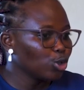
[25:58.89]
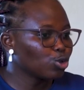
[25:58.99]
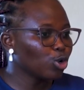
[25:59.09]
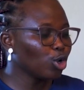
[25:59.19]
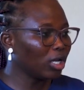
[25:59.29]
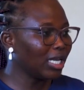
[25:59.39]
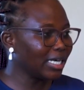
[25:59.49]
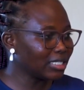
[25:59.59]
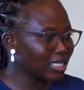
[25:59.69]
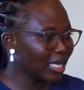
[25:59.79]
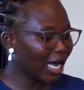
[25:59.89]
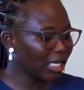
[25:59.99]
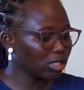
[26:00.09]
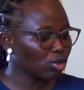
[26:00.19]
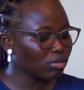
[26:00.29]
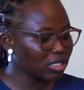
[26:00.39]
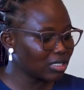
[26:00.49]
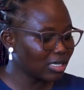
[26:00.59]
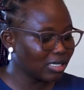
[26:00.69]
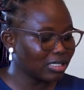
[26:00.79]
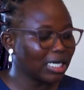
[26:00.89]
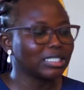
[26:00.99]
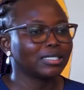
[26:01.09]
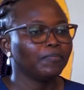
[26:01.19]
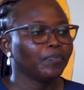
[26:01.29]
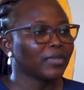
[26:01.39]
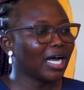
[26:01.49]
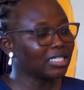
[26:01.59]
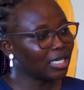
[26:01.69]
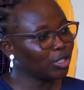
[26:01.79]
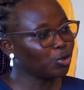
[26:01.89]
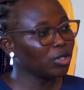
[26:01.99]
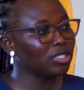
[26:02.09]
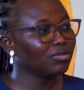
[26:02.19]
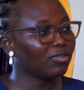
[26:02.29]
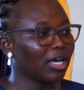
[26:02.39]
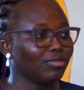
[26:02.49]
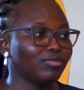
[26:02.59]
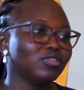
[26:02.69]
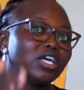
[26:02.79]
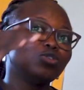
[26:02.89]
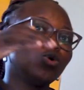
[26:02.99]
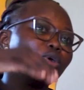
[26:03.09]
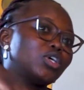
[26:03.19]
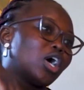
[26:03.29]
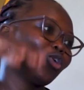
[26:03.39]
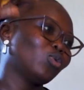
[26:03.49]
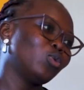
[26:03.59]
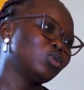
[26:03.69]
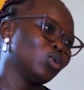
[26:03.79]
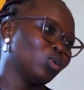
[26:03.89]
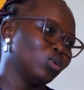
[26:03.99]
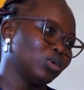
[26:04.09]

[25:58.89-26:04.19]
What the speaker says: So your length, the anatomist says that at age 25, there's no way you can grow tall.